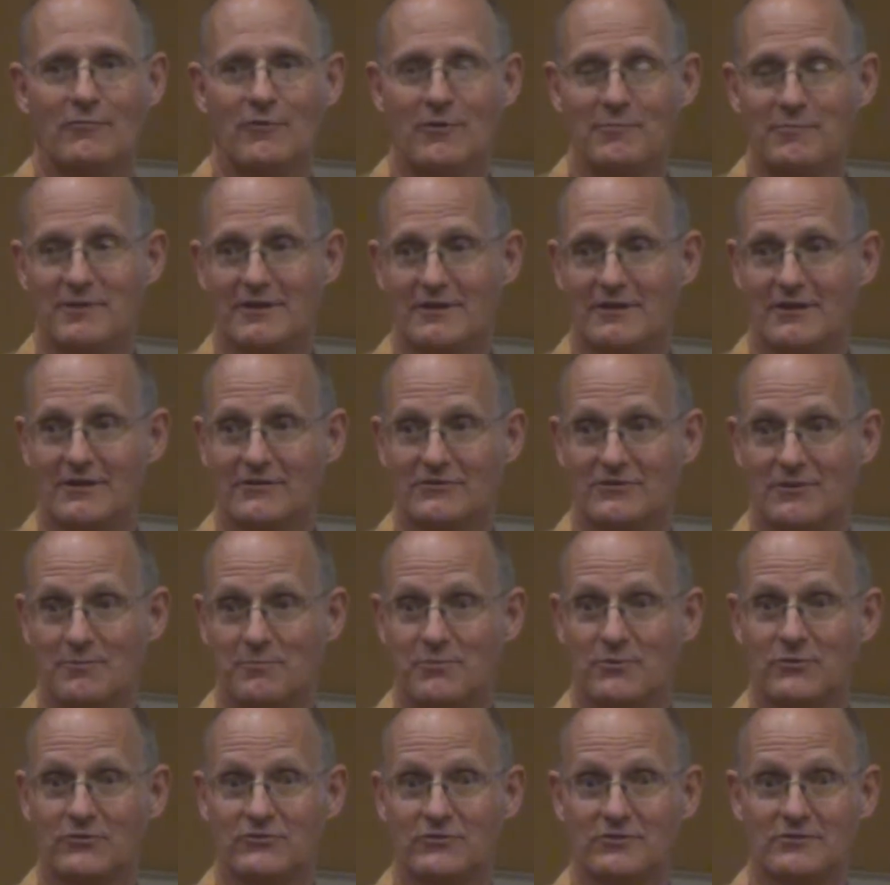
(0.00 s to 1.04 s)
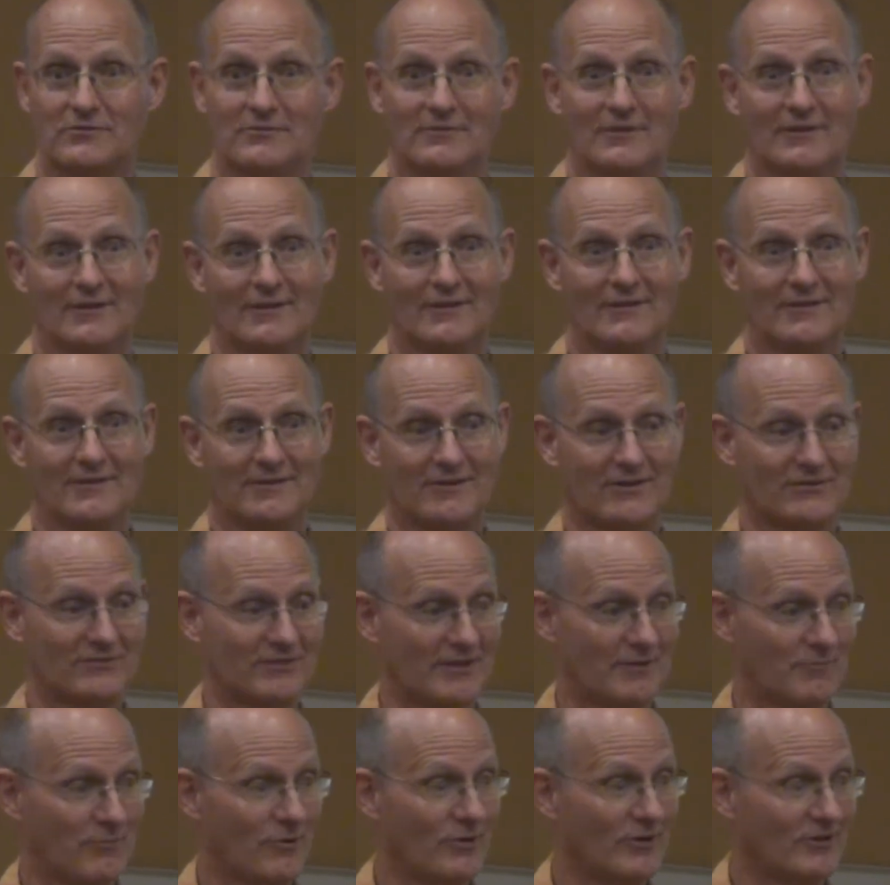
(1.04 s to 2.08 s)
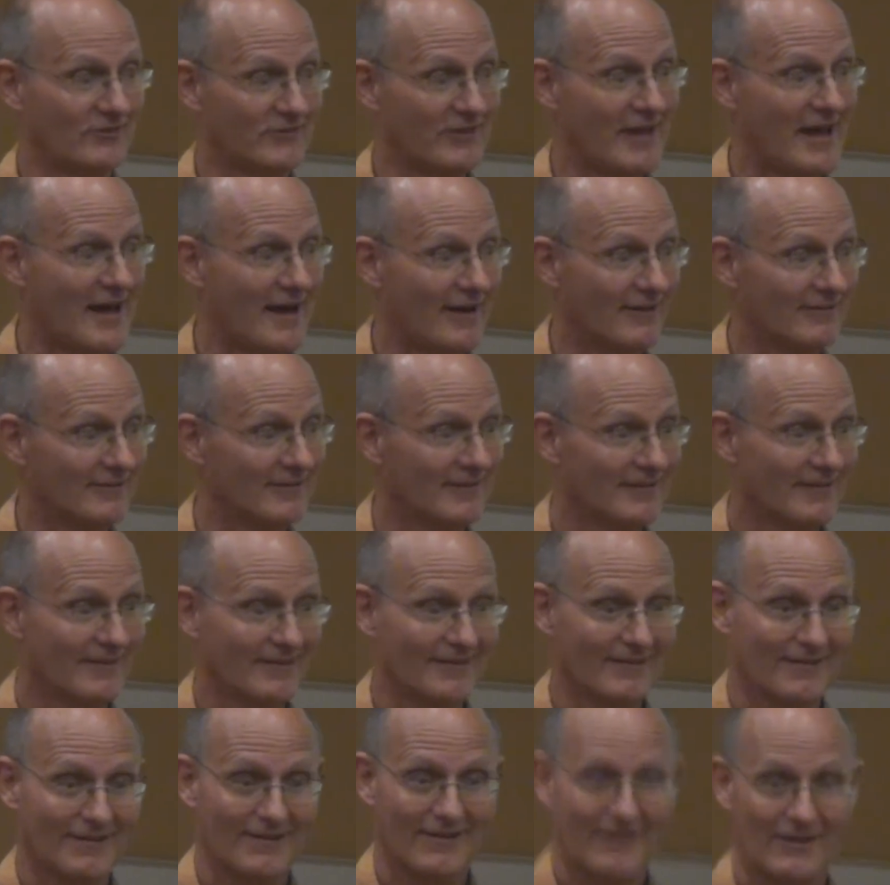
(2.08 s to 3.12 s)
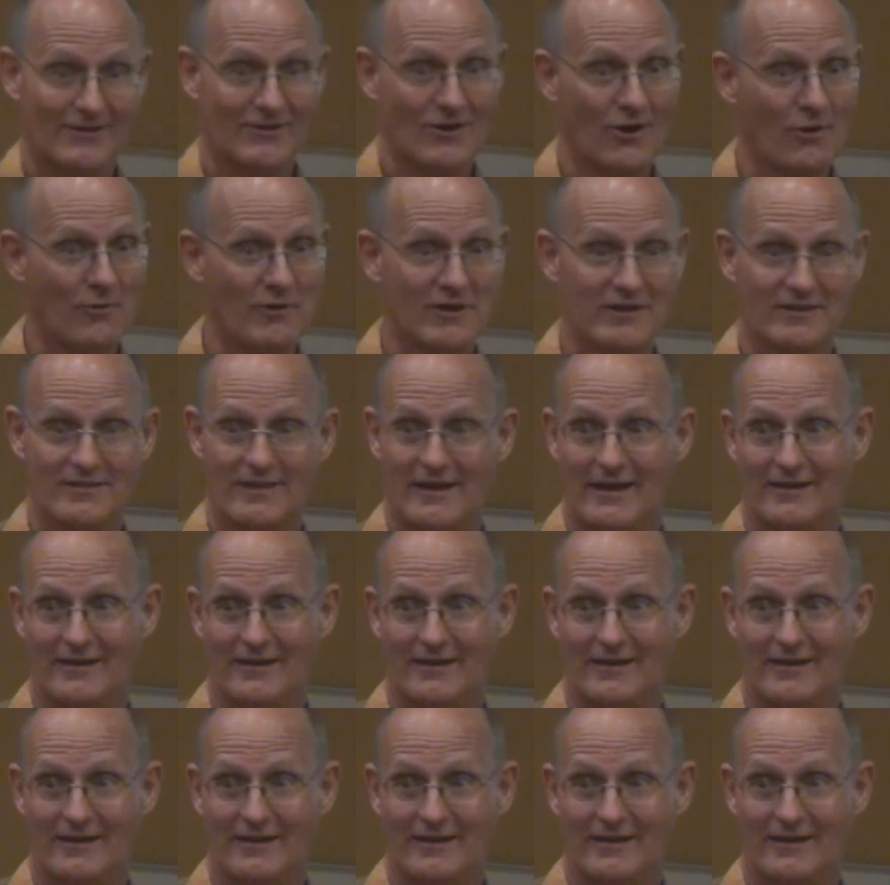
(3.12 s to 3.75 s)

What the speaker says: Well, because they wrote it down, and knowing